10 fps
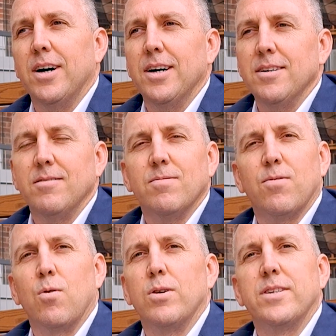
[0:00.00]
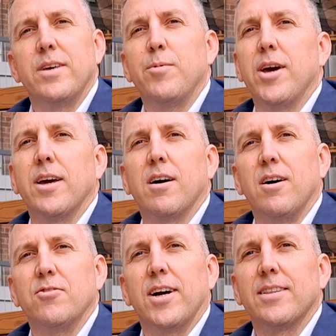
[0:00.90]
the forward TBA
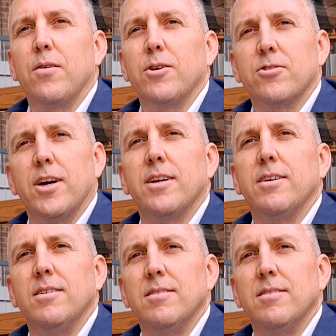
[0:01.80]
contract that we trade.